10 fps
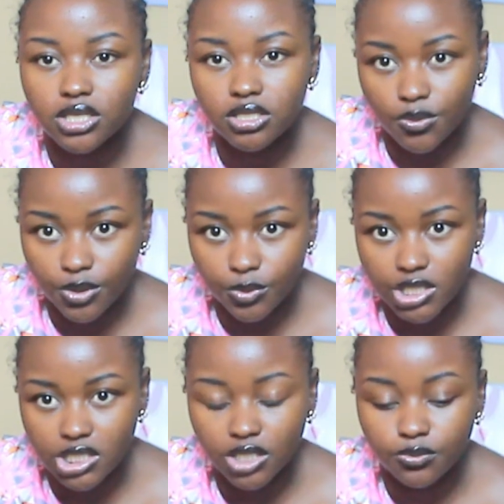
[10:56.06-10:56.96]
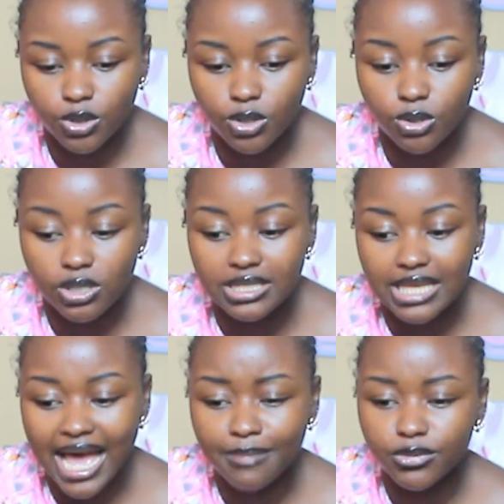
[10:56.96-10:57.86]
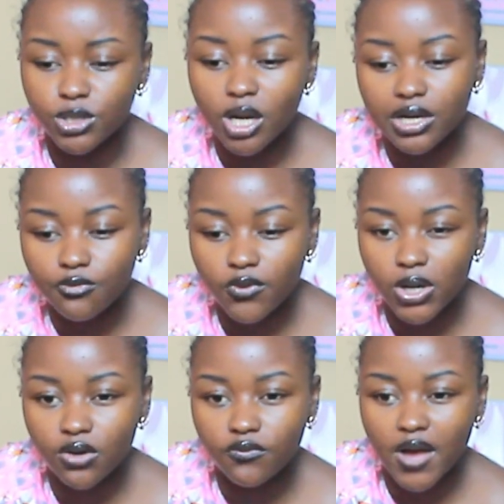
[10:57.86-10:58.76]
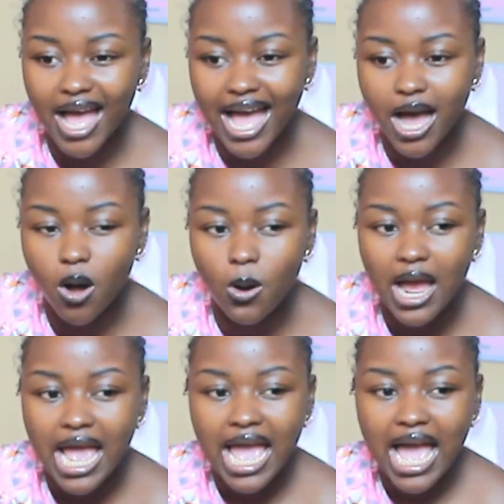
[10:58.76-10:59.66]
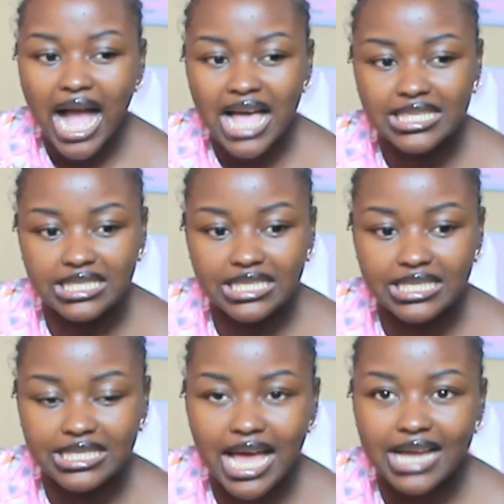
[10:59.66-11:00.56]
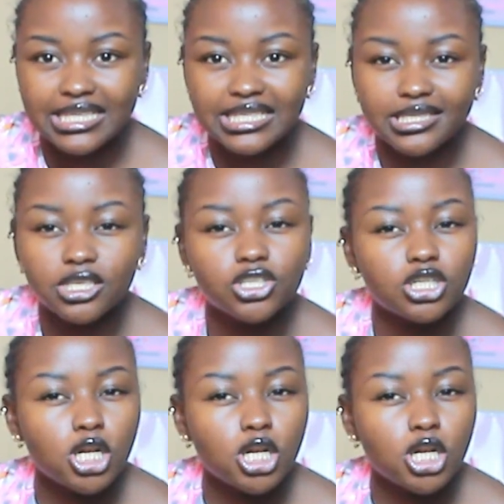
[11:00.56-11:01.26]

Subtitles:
a sewing machine because I'm not a fan of how a zigzag stitch